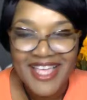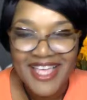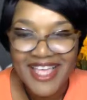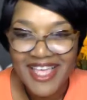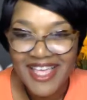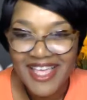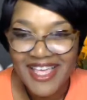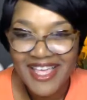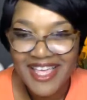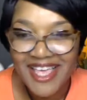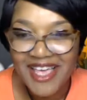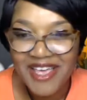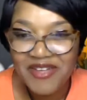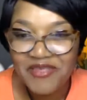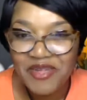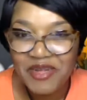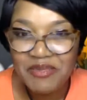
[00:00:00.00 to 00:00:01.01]
Hey,
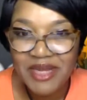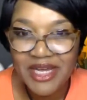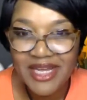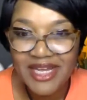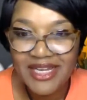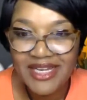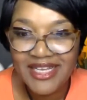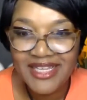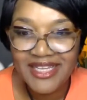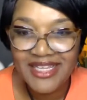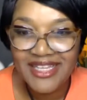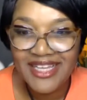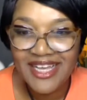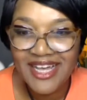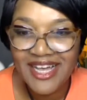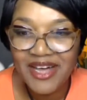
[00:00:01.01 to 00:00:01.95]
everybody.